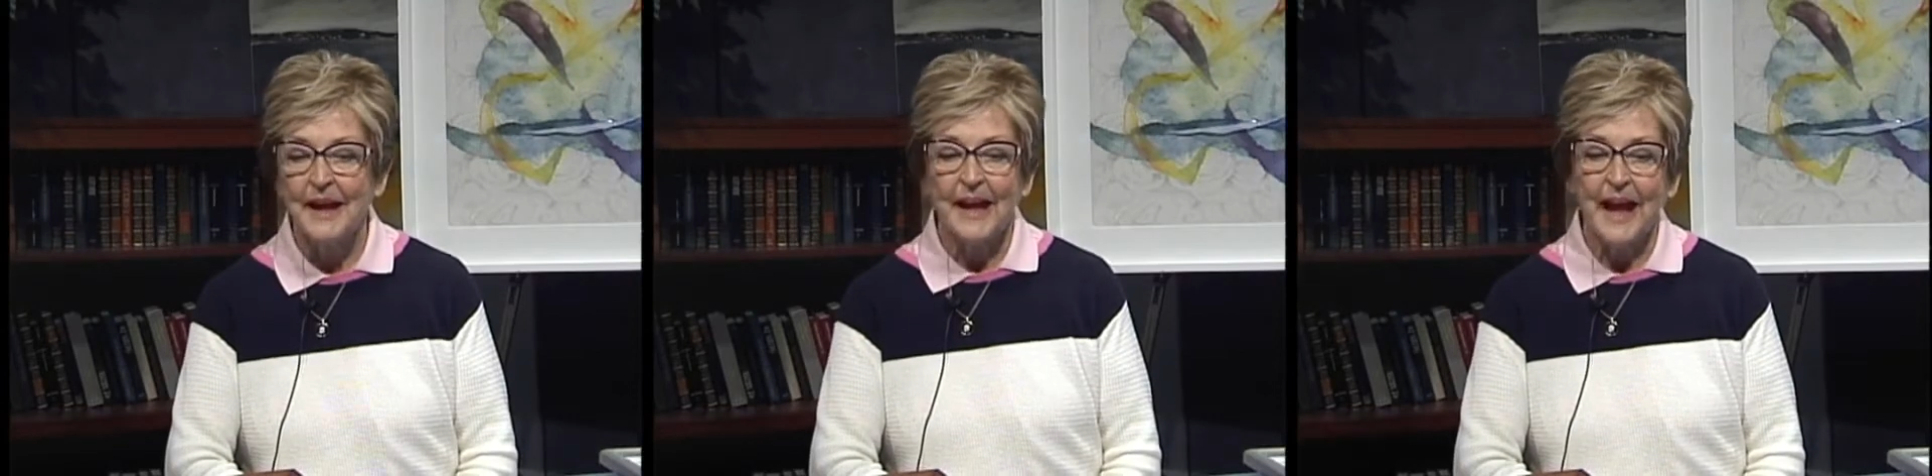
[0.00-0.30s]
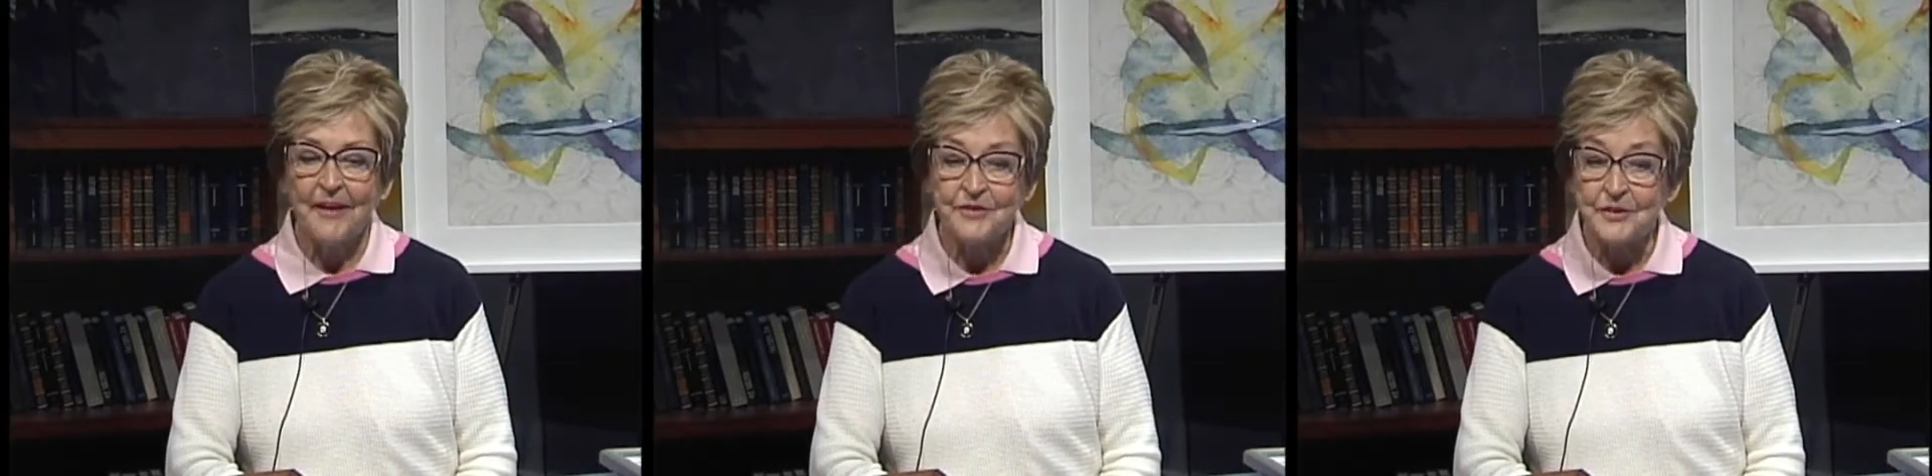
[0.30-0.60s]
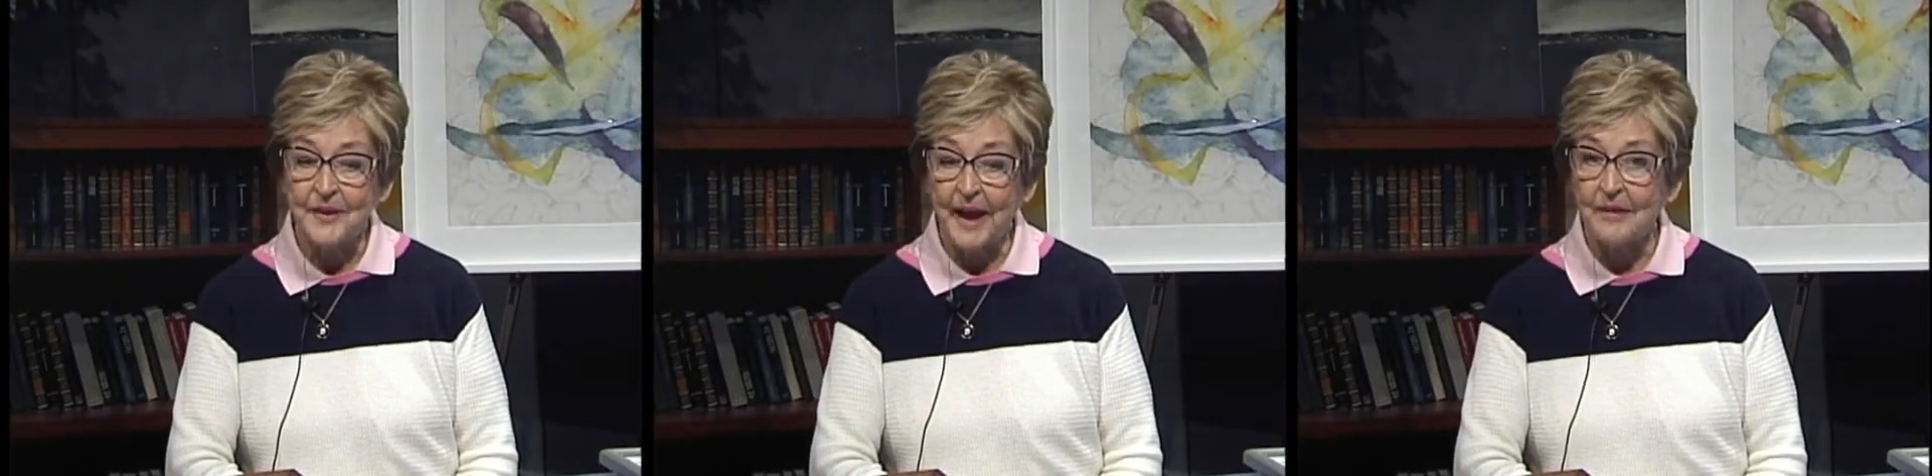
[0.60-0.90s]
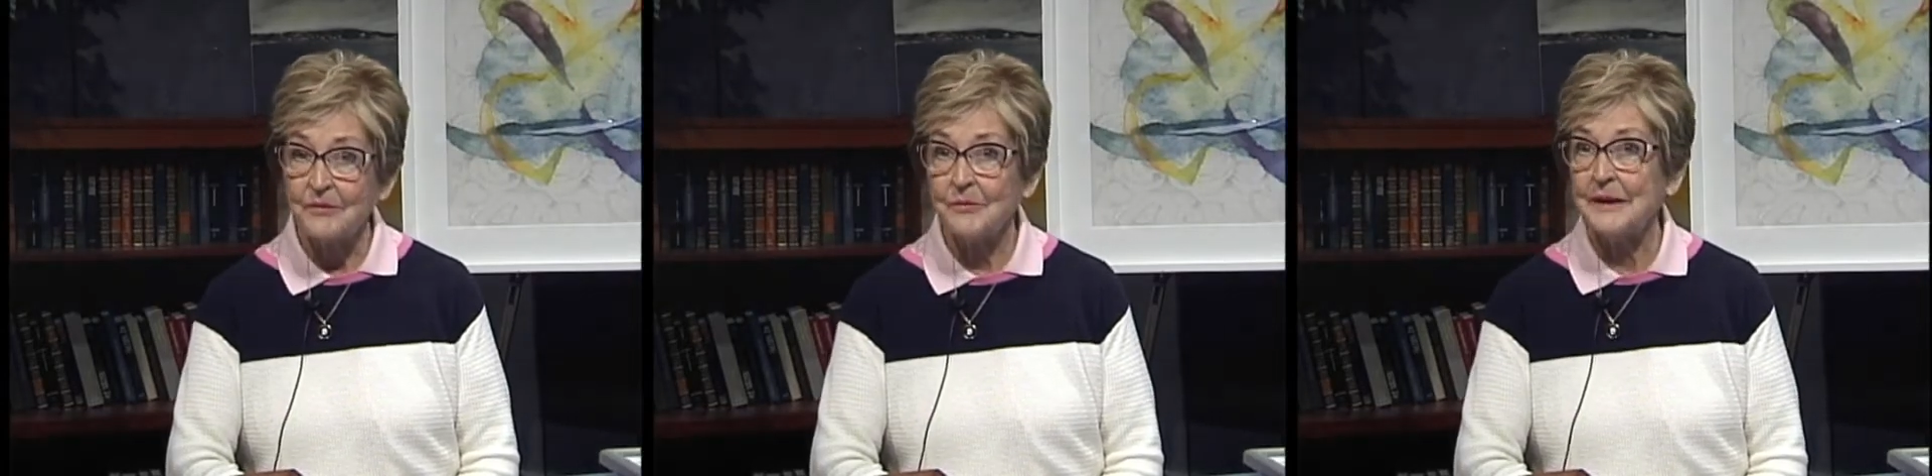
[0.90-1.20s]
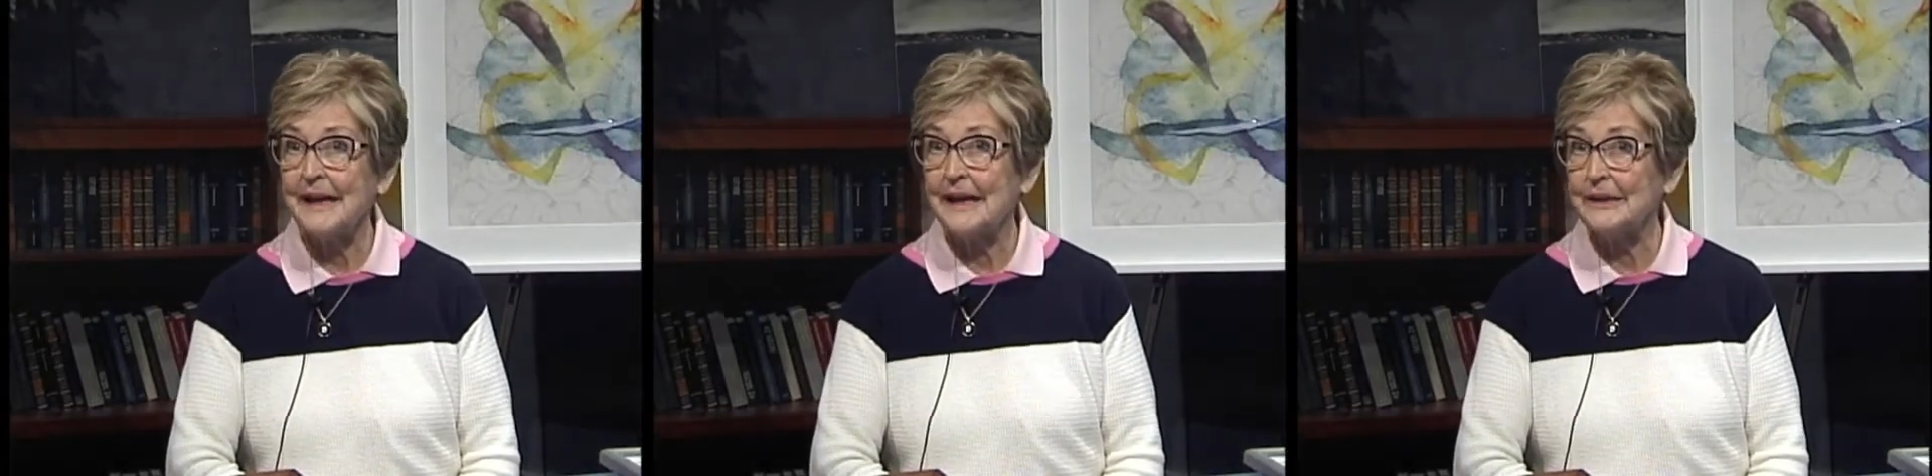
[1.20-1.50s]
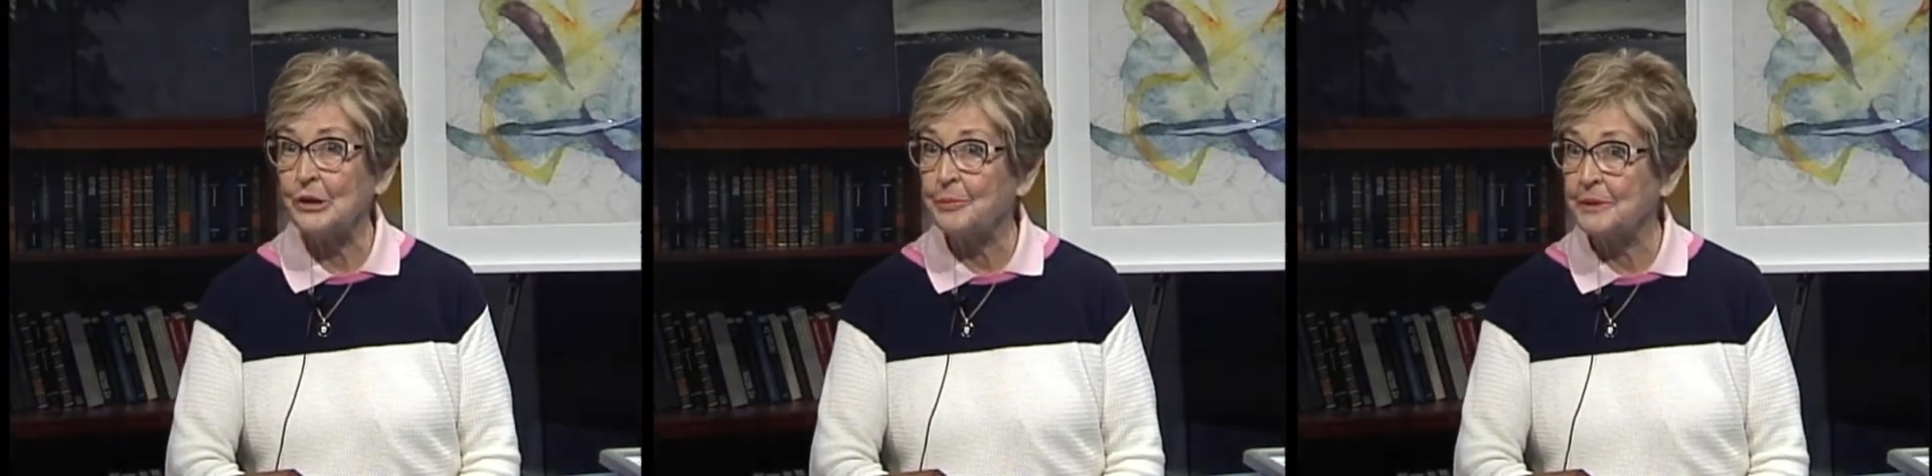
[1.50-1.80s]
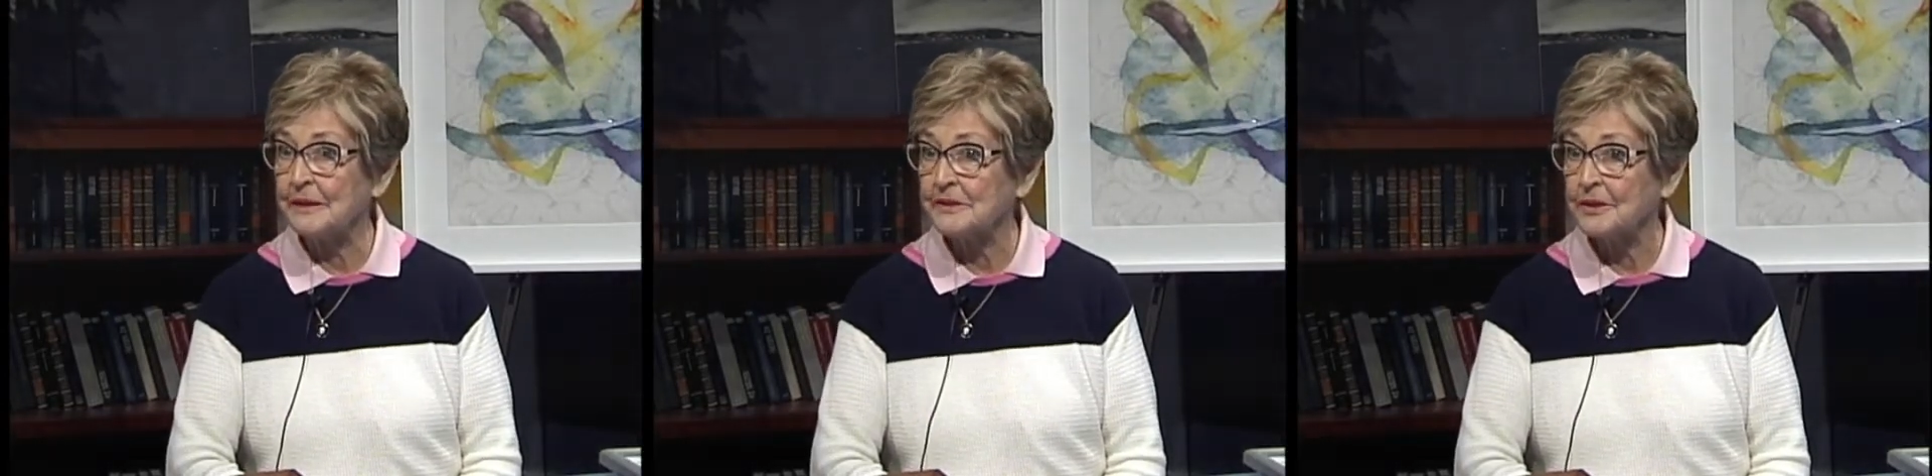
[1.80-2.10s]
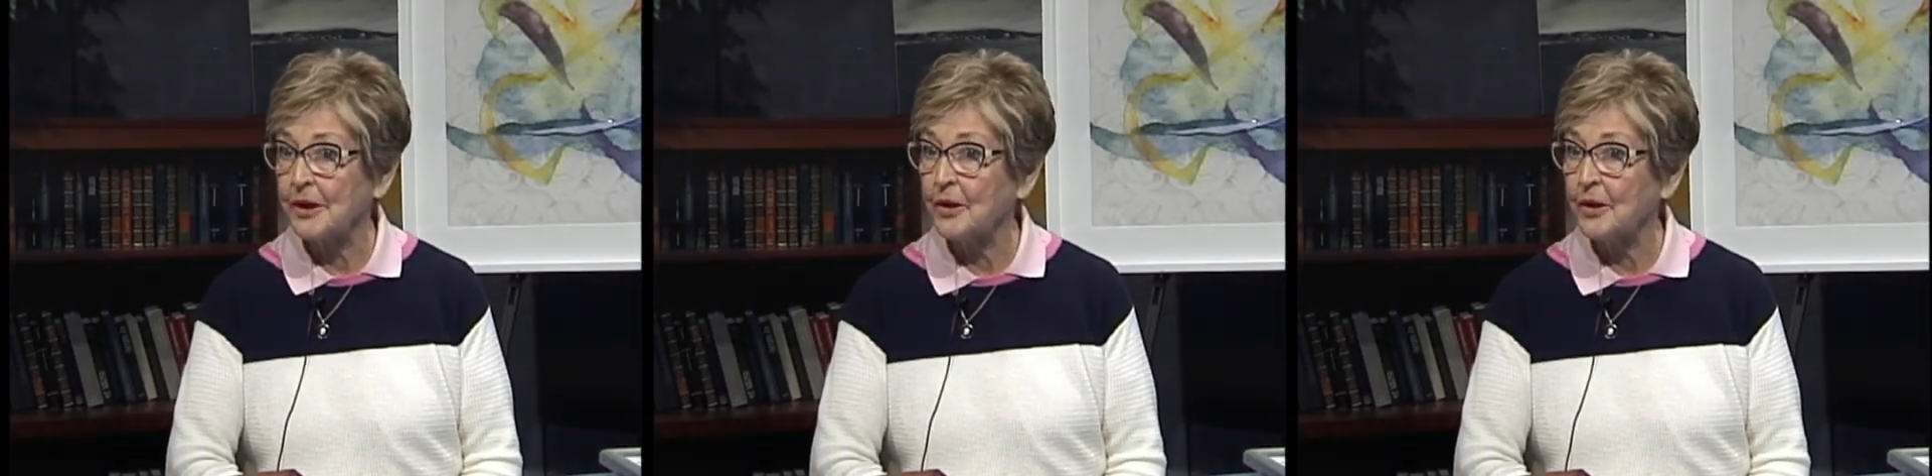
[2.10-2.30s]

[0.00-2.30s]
After that, we had no place to go.